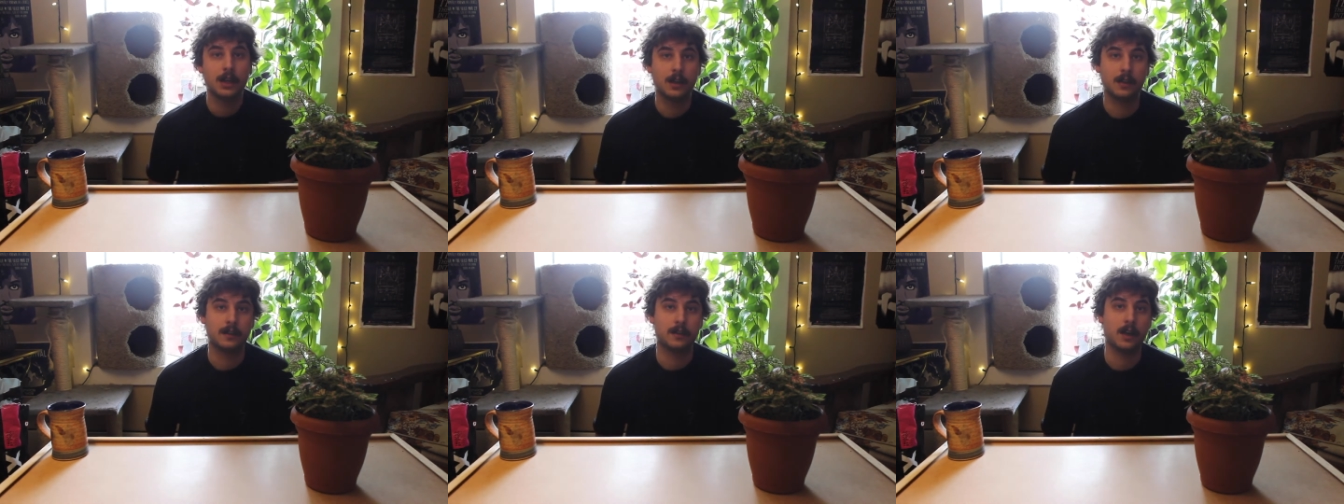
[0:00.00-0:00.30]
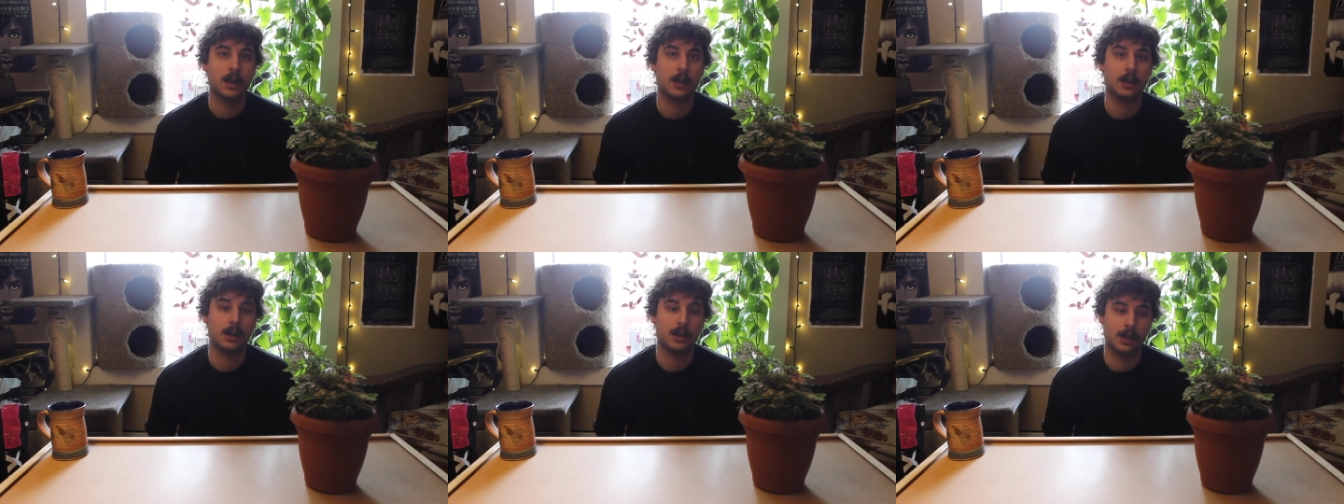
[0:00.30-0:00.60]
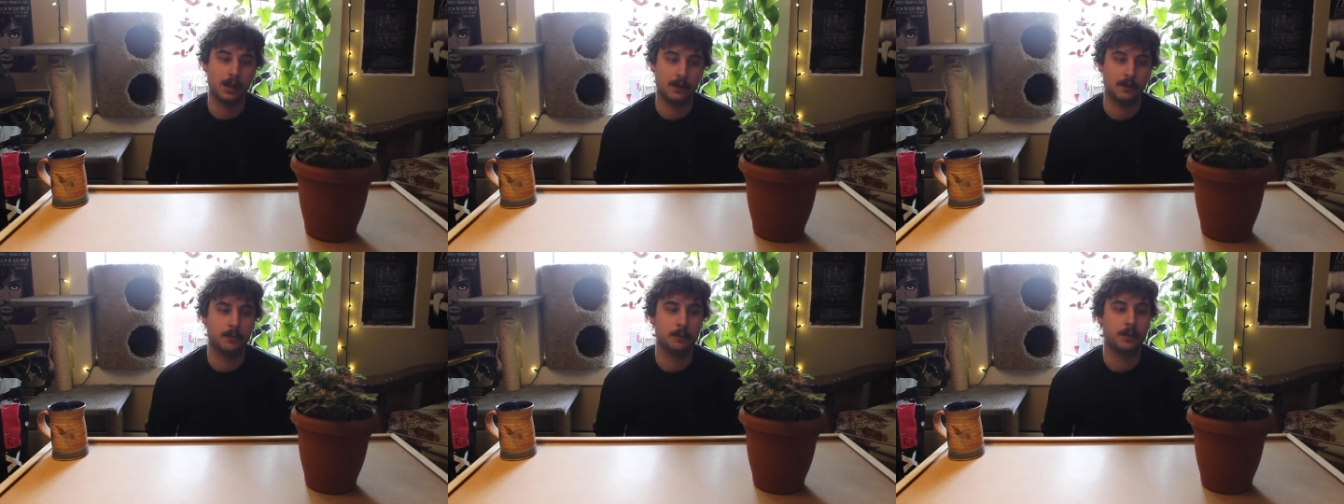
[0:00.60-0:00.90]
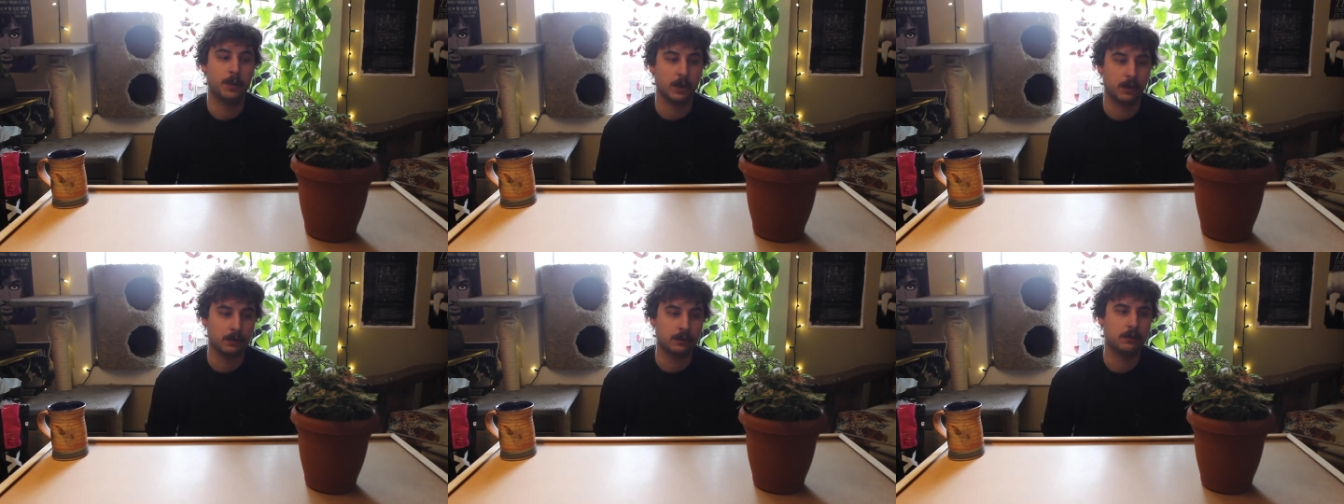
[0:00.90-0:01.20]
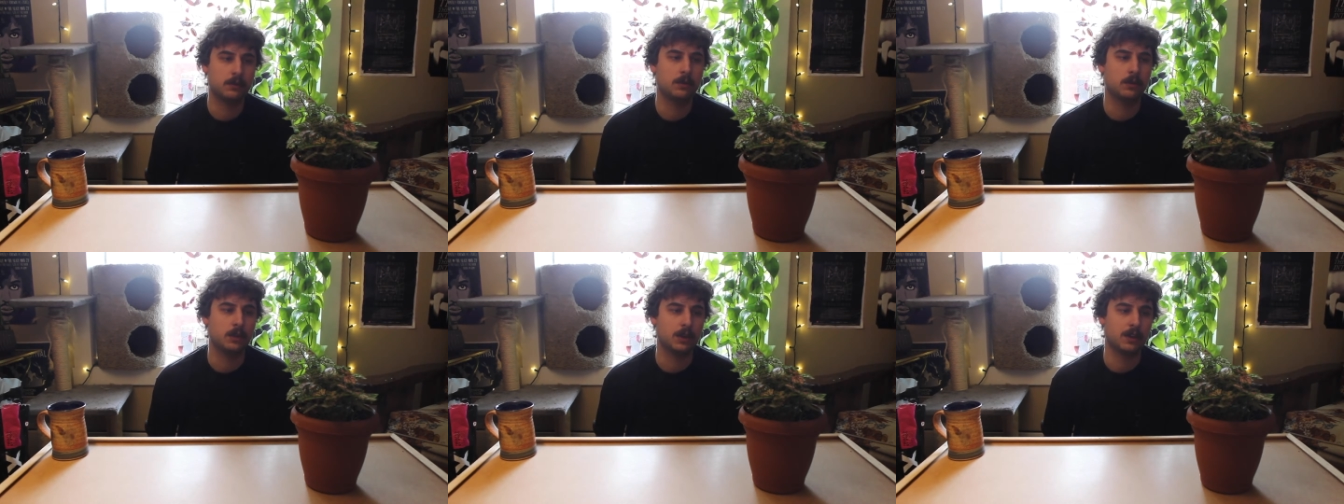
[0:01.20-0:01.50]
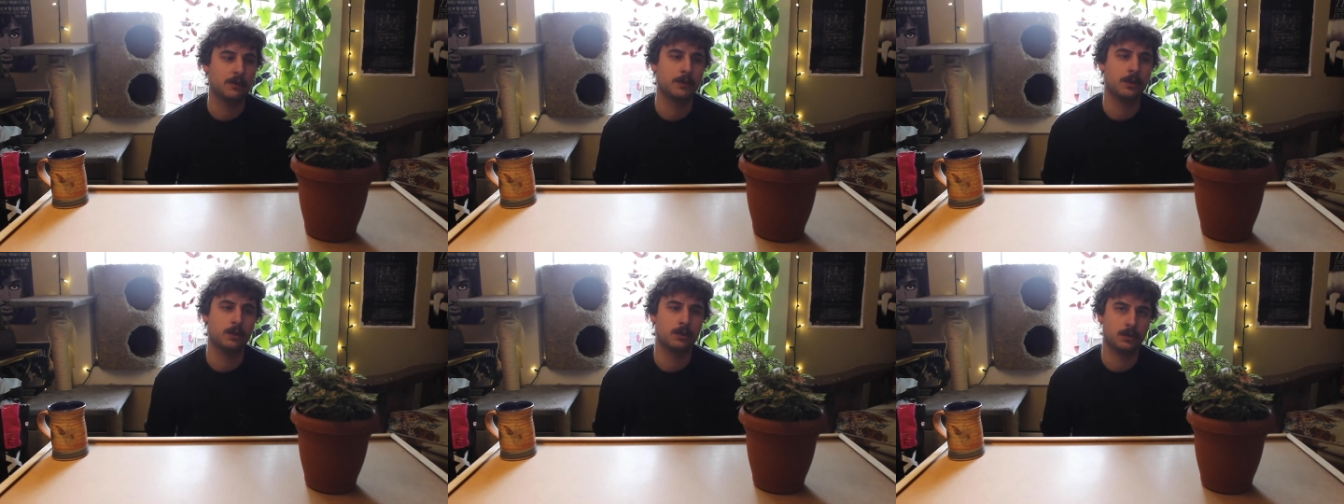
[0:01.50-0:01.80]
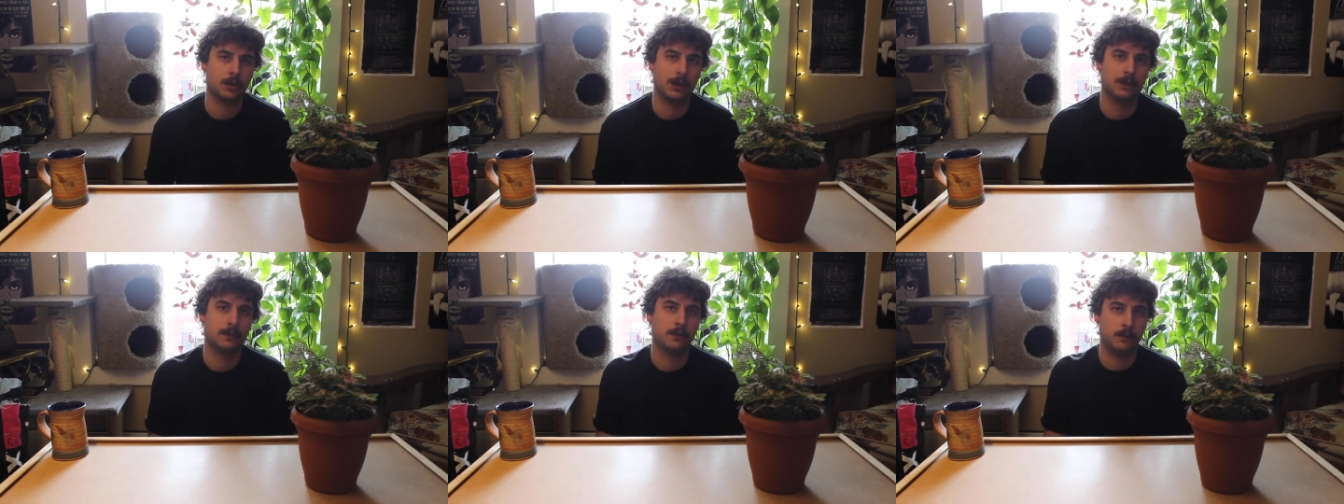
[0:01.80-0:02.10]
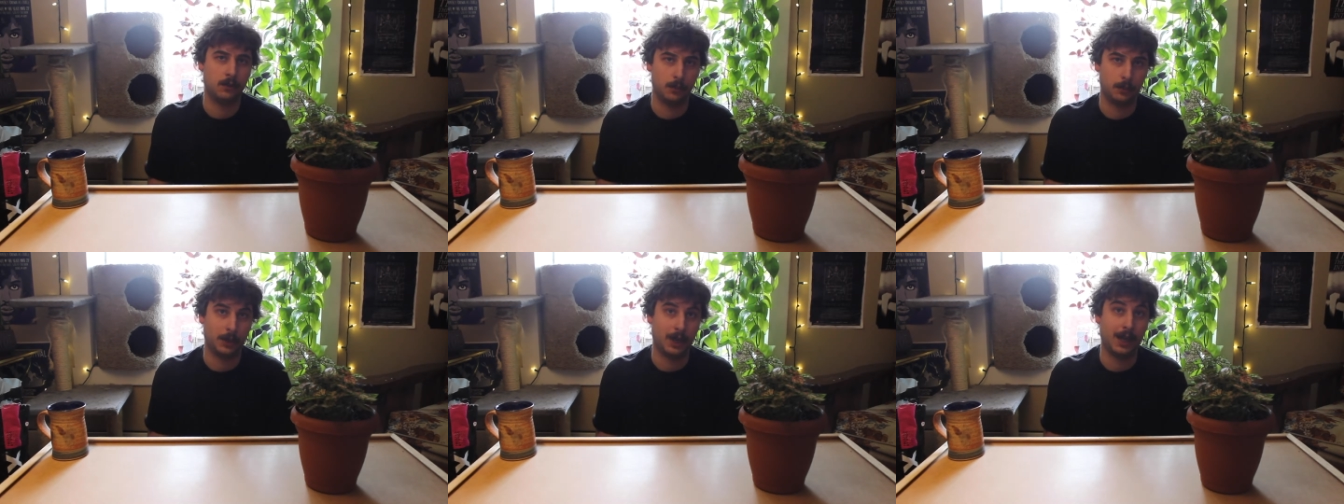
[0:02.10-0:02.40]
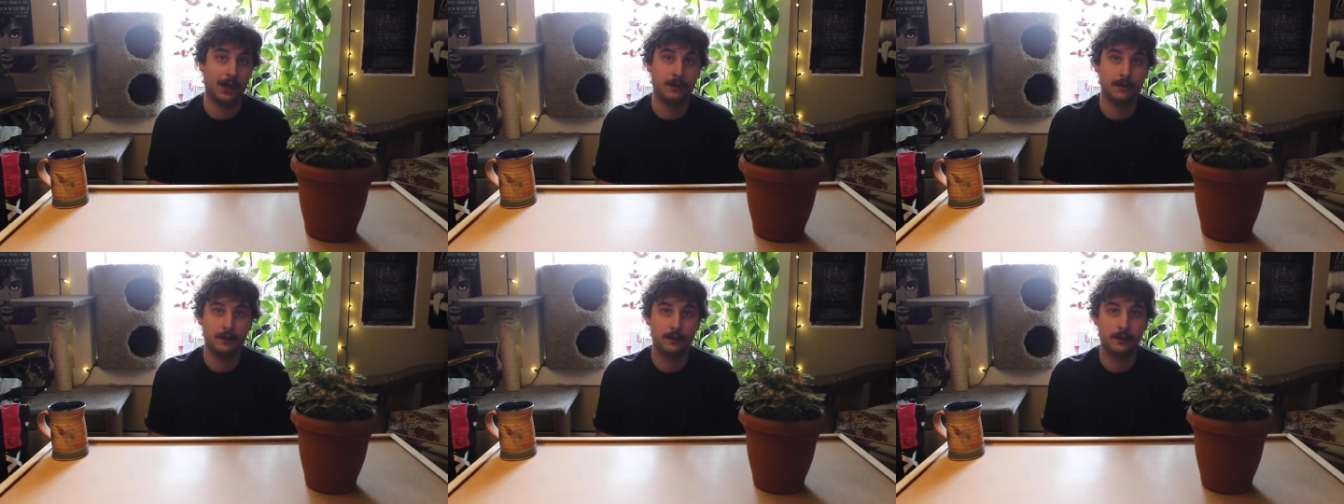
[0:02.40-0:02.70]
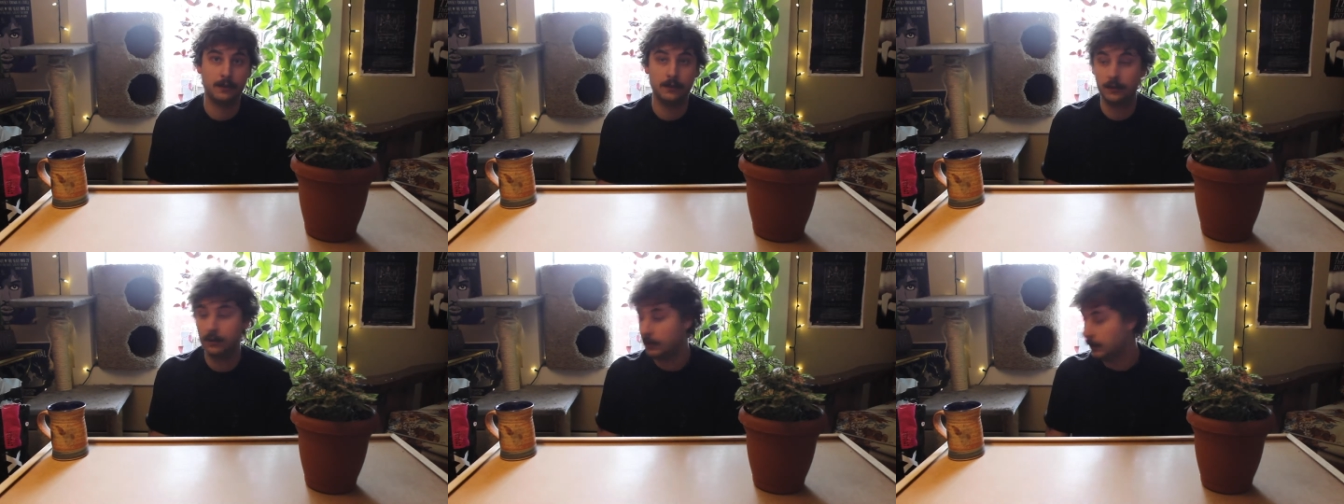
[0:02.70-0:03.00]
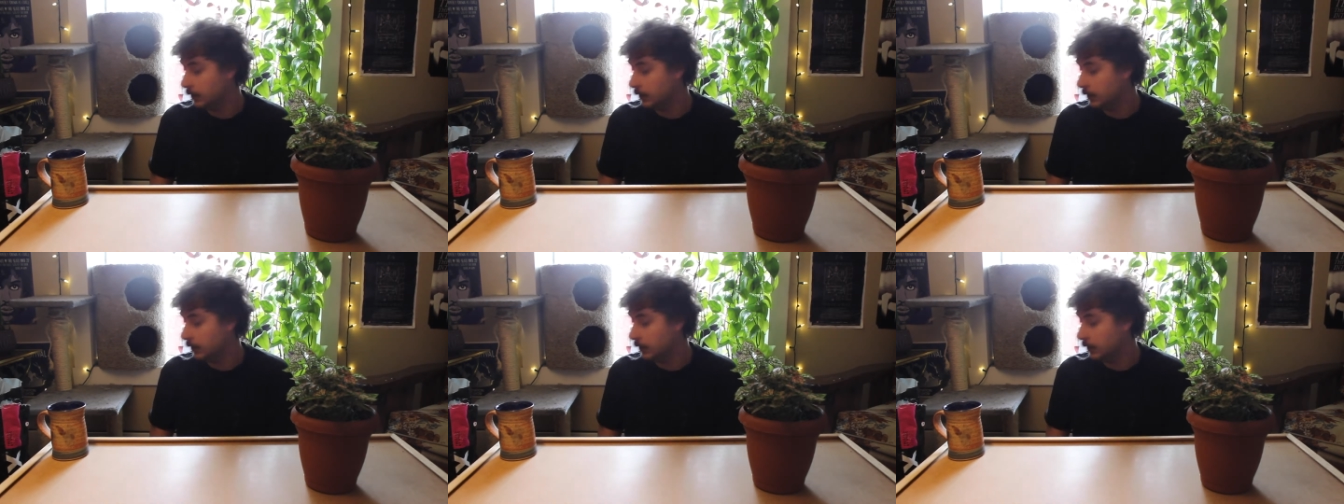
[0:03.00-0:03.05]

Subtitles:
is that it is built to give nutrients to plants.